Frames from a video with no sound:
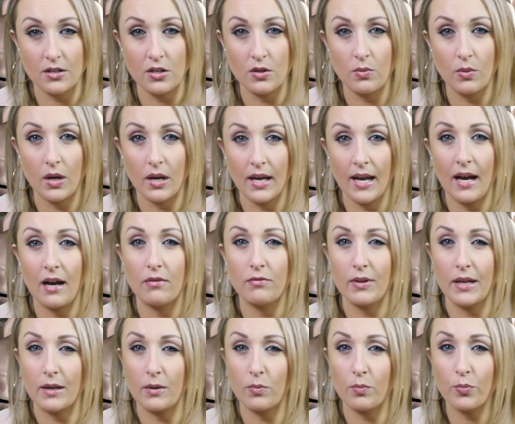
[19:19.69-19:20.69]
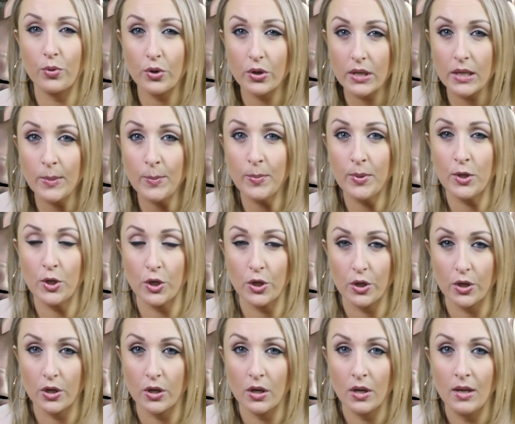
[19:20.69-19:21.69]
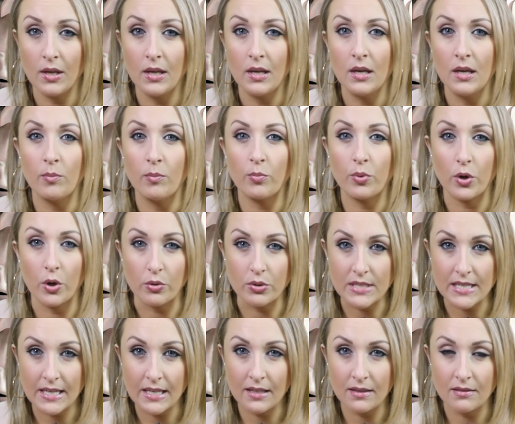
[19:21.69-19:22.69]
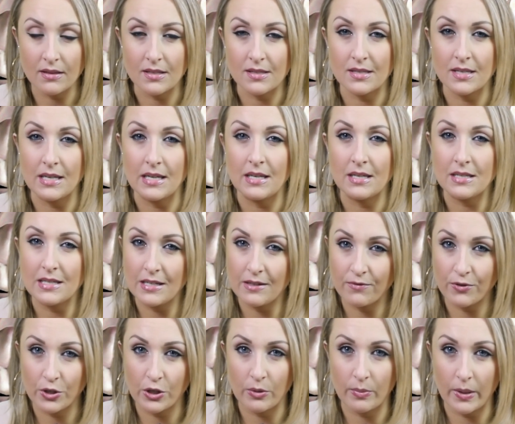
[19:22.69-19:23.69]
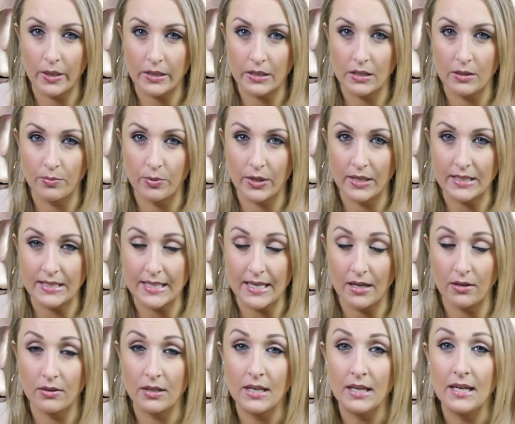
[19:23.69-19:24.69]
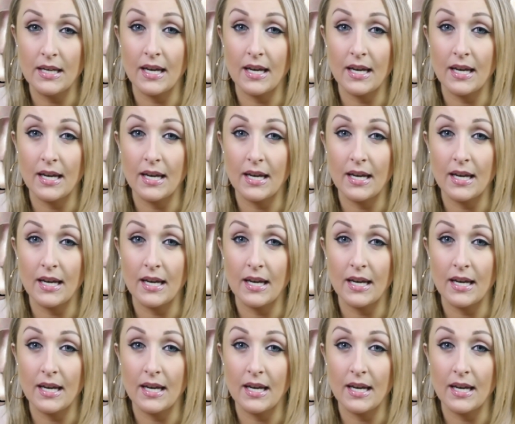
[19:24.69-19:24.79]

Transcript: You want to have like pretty pure protein that's easy for your body to break down.